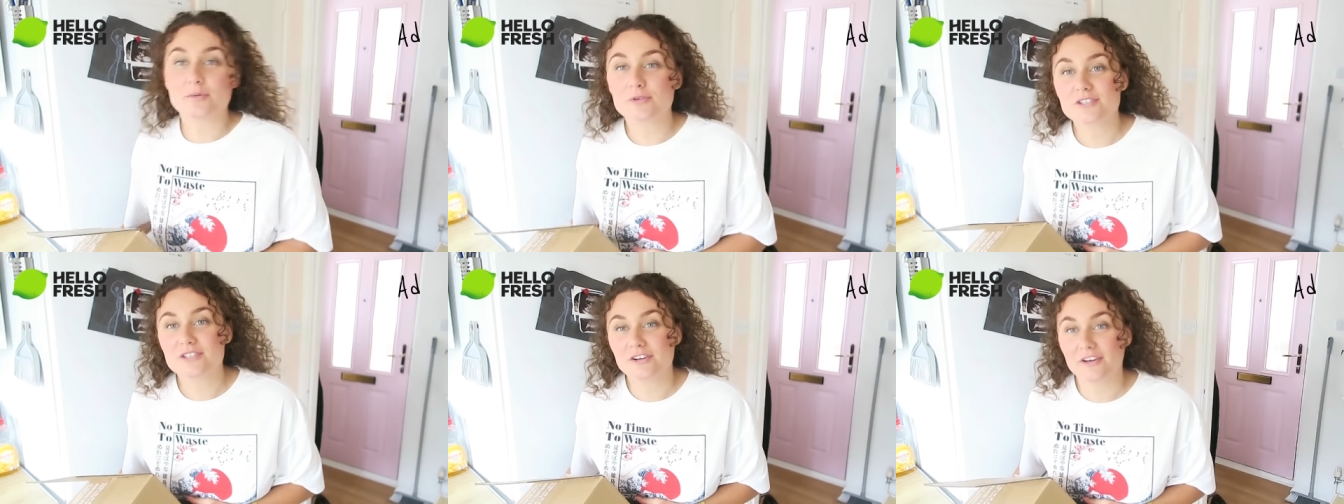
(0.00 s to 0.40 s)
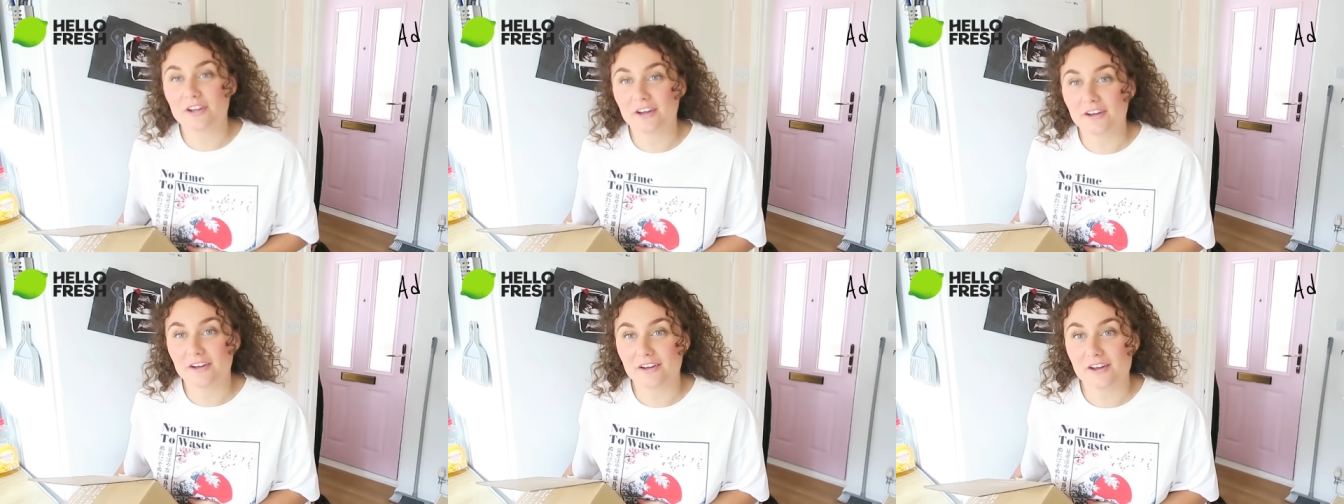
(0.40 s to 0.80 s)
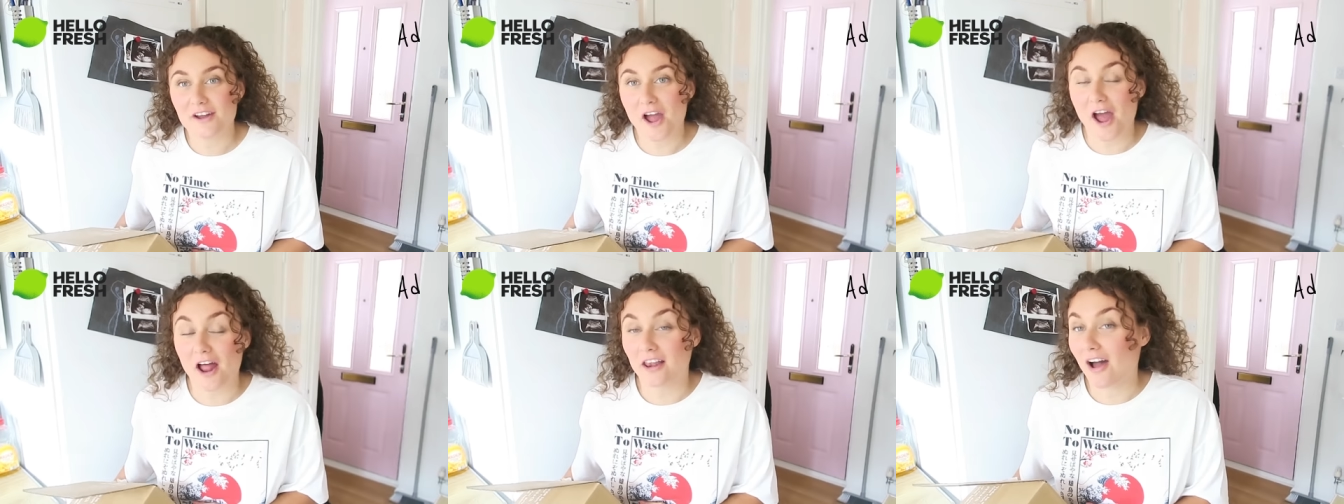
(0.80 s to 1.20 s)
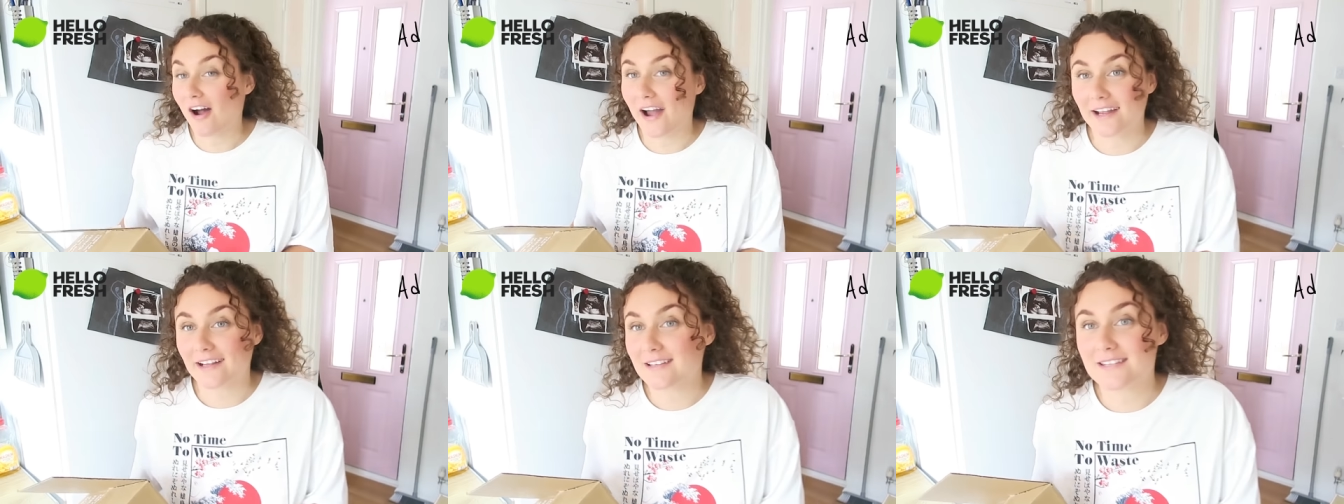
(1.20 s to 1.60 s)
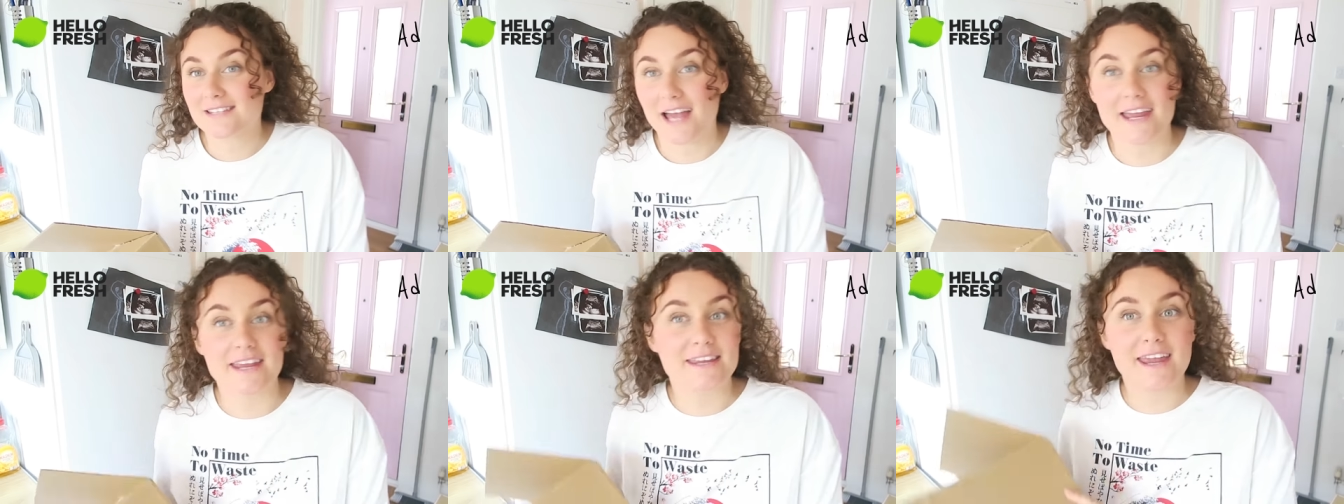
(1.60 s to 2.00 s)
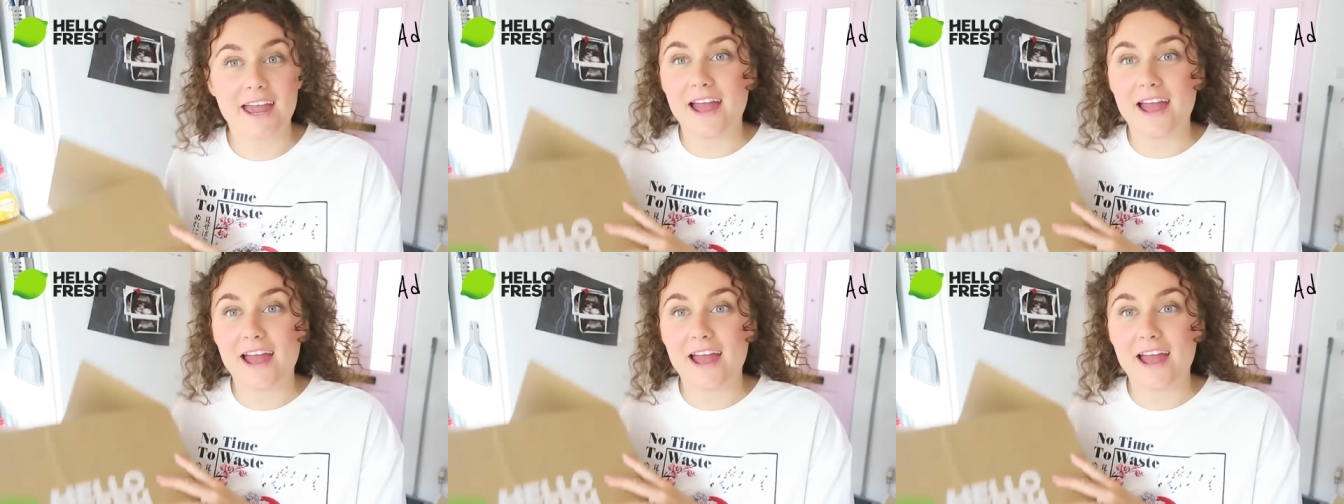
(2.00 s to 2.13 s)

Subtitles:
I was gonna lie and say,